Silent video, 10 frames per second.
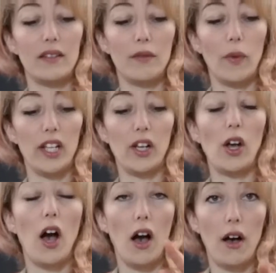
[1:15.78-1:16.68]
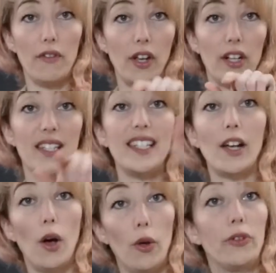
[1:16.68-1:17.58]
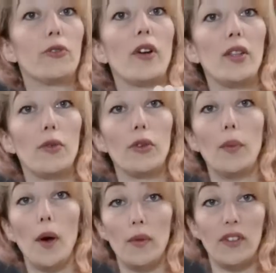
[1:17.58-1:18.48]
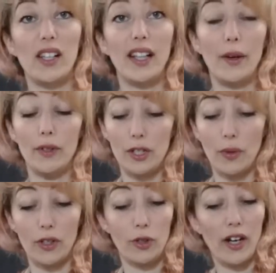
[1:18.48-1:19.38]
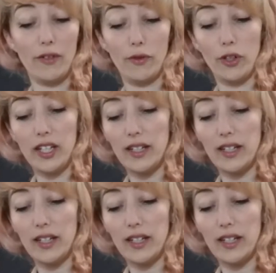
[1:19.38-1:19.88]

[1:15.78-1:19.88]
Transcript: when you carve, you're going to dig a hole straight through the bottom of your clay, which you want to try and avoid.